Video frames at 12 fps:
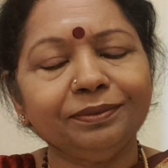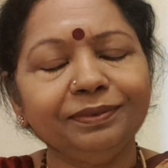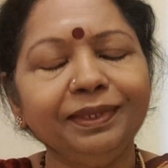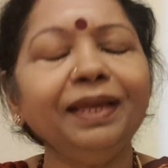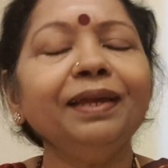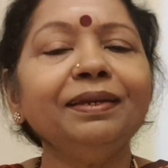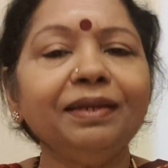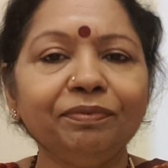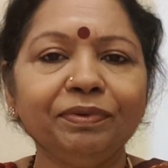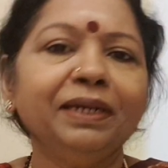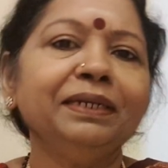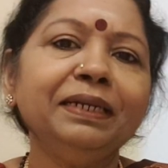they
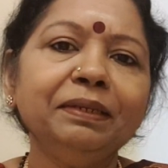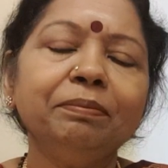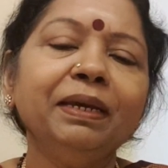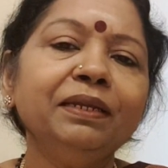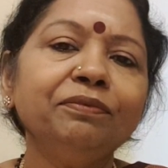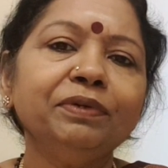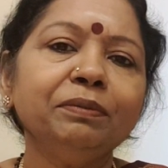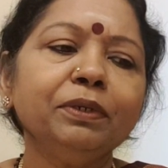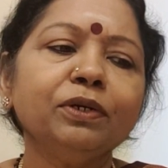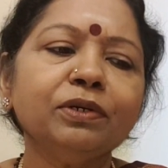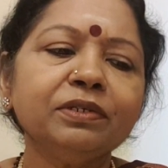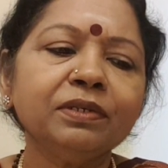definitely benefit,
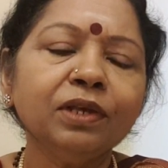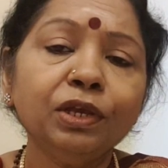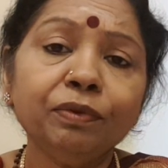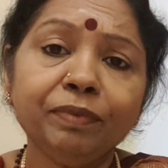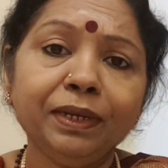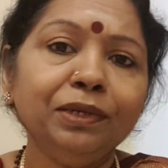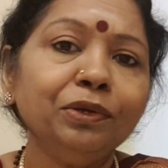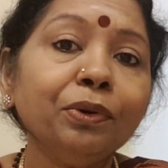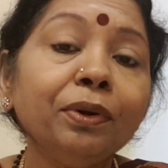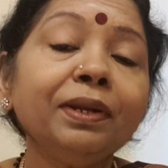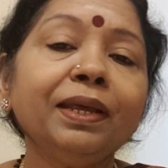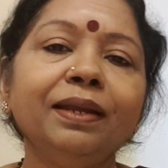because when
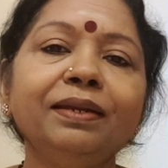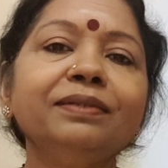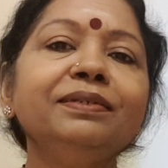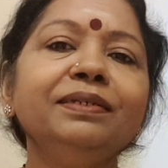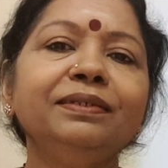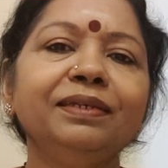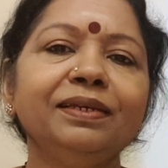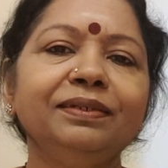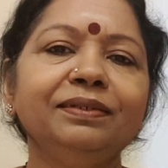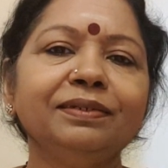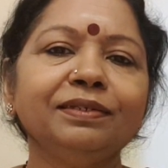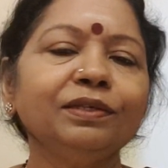your energy
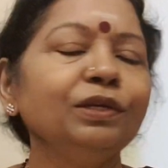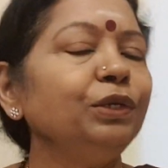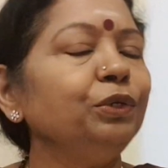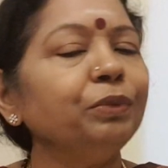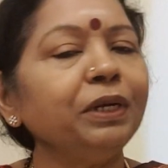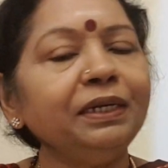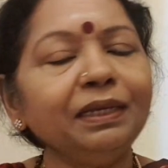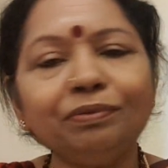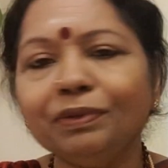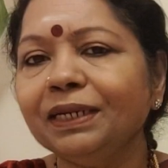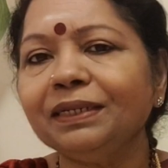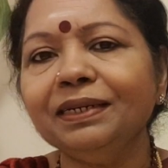changes, you are
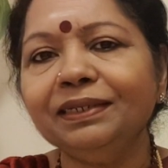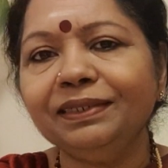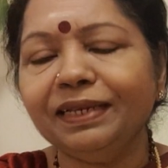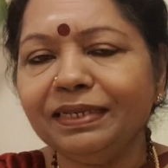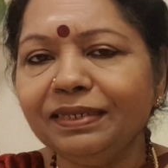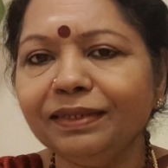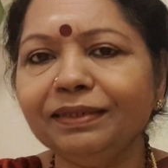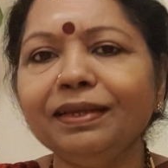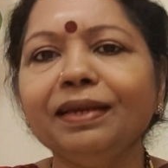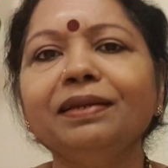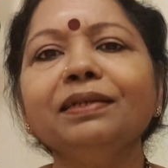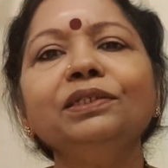definitely changing
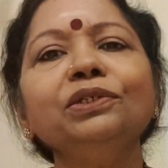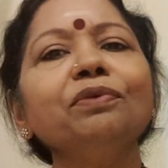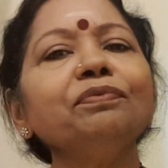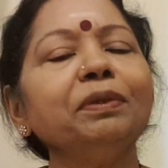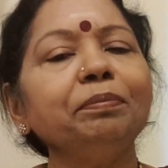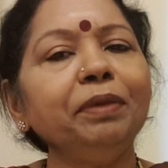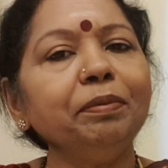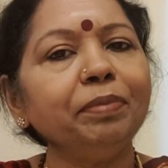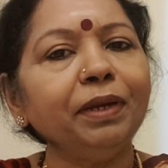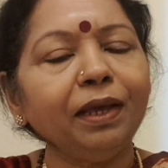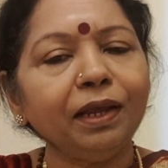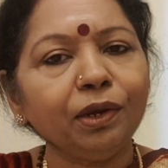the energy of the
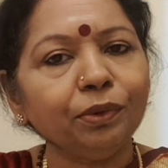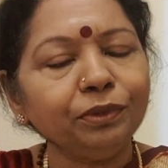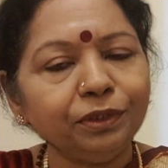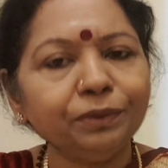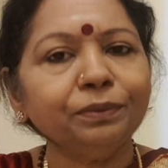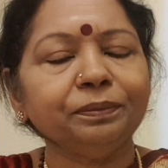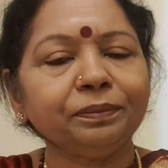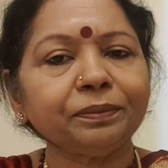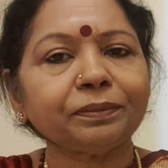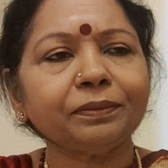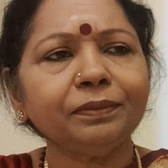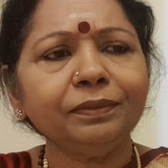people around you.
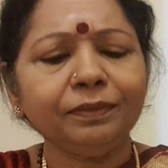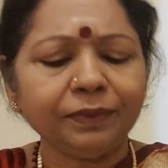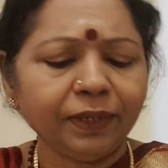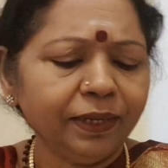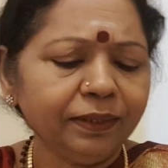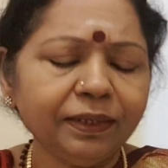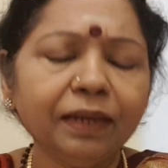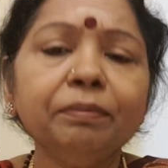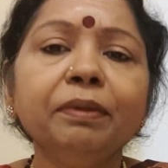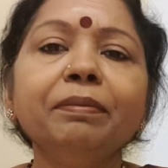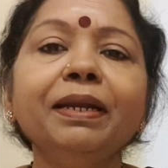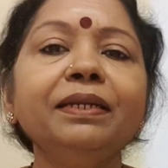It can
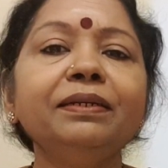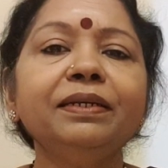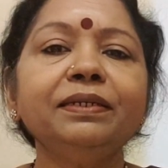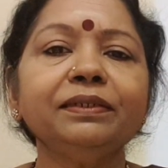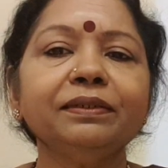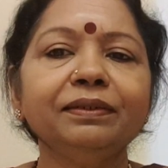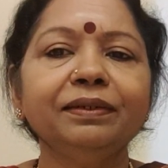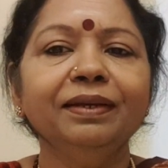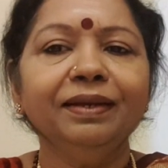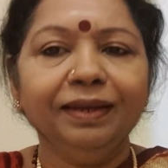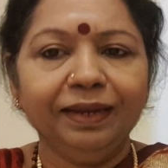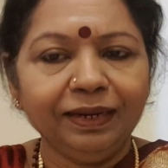be meditation,
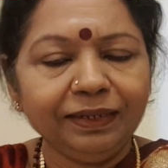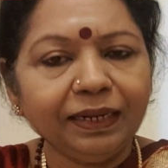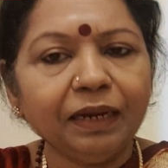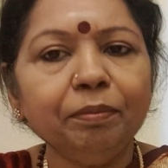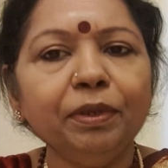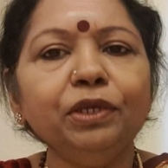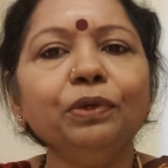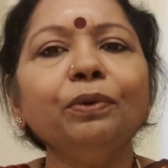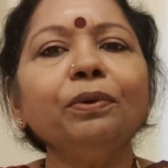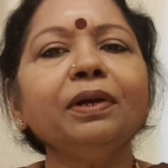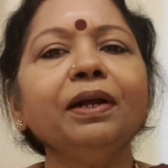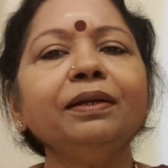It can be
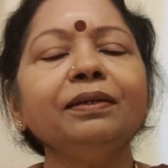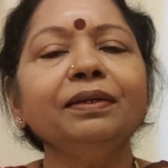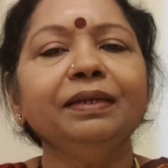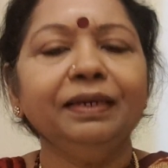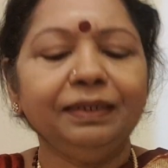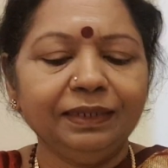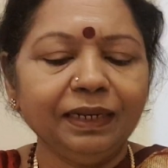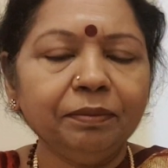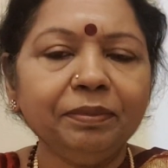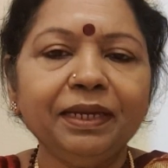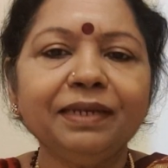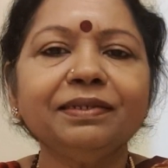yoga, it
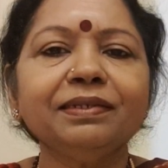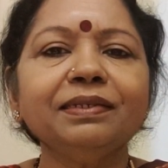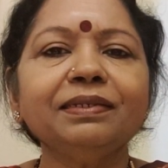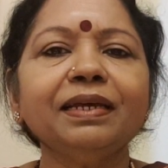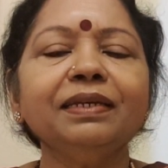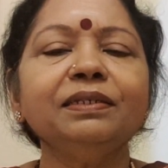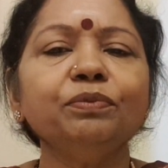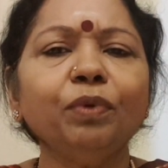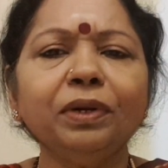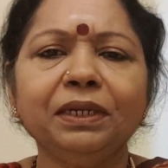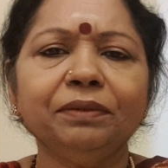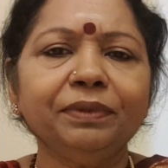can be exercise,
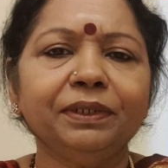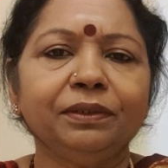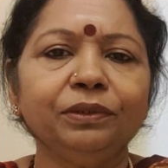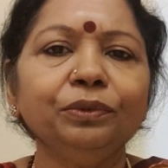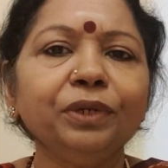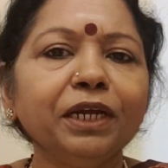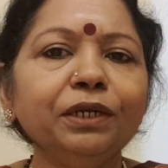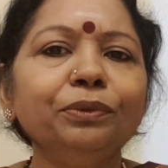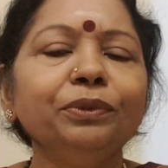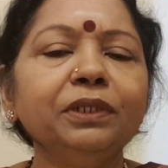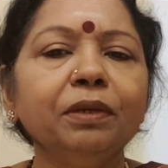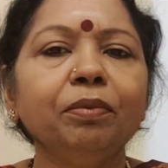whatever you can
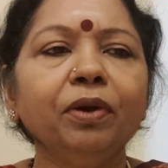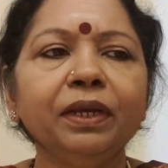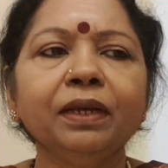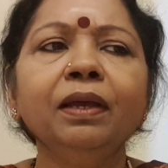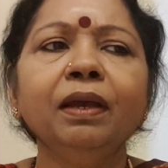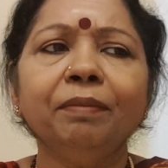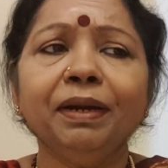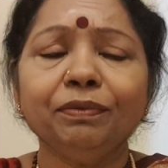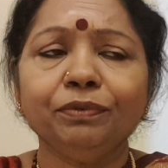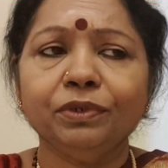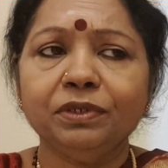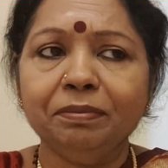do in the morning. But
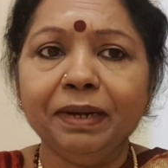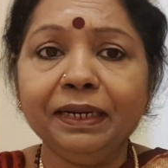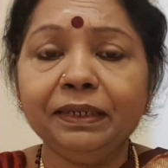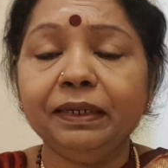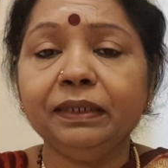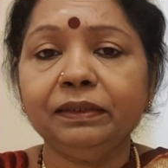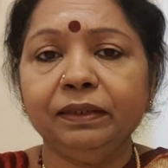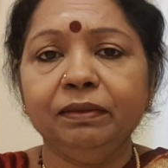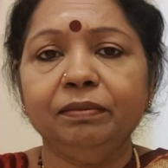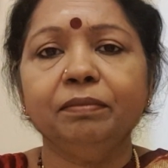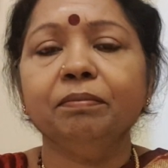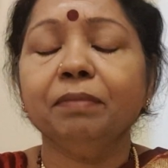of course,
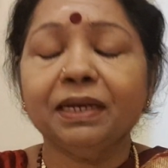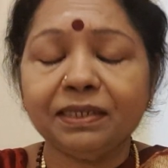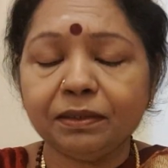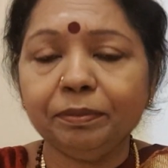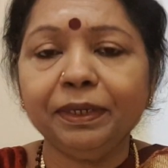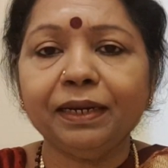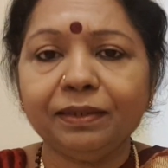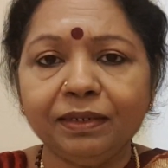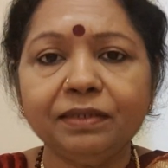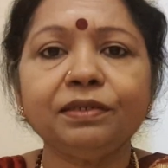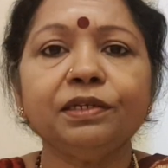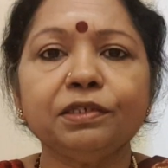meditation must be at
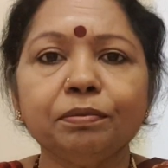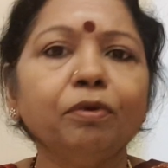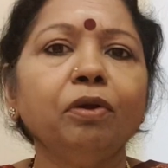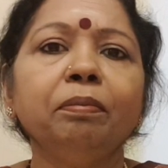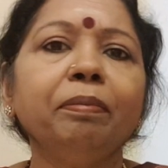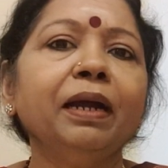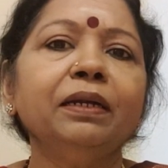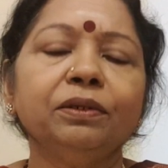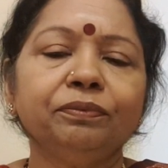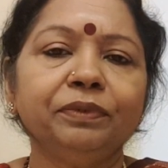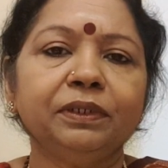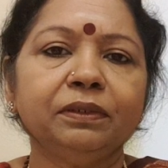least a small part
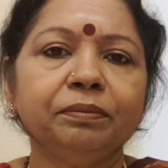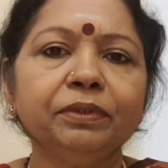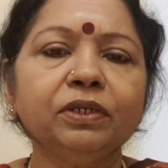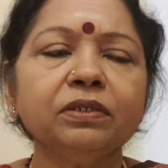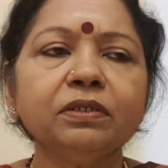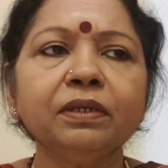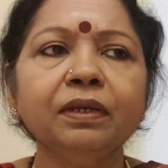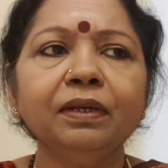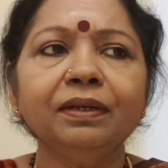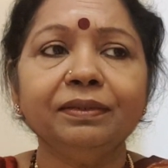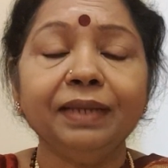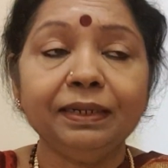of it, because
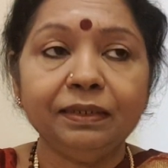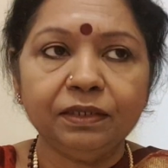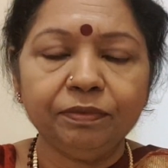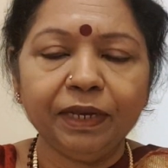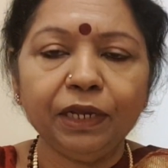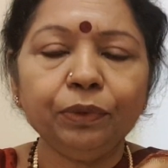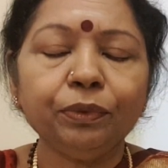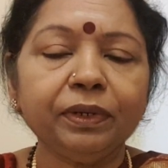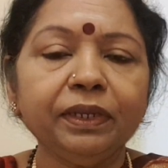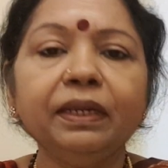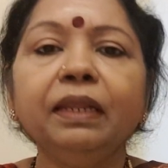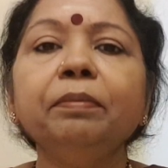that is where you
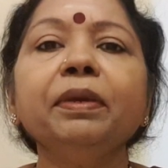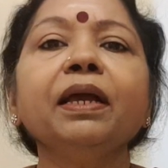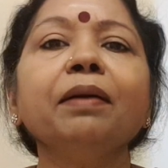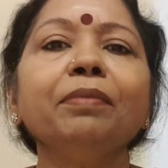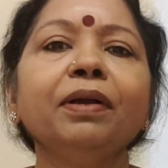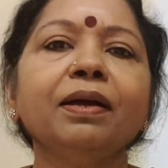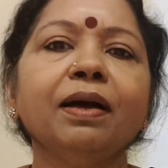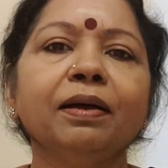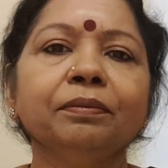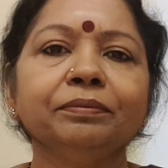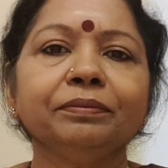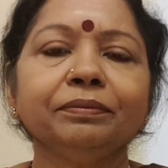really become
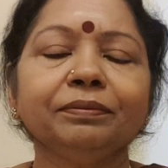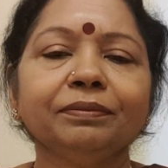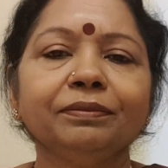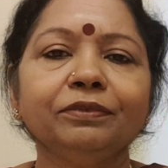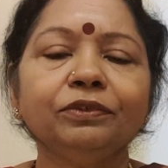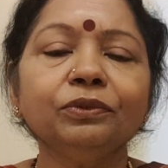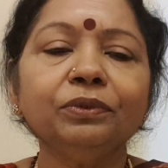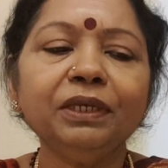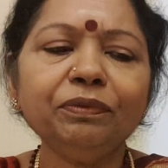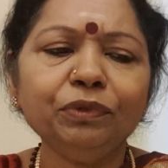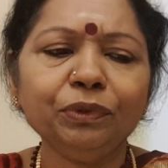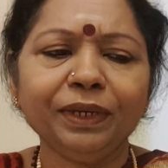calm. So
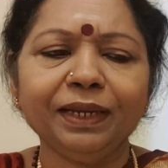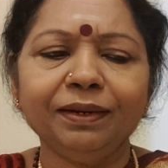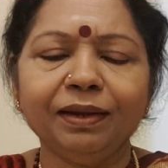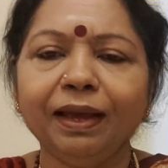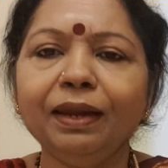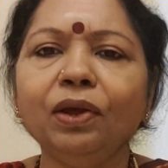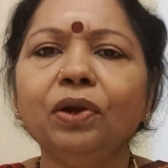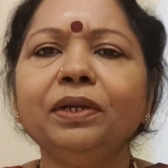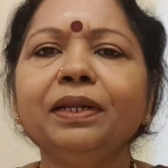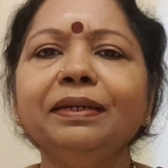if you can allot a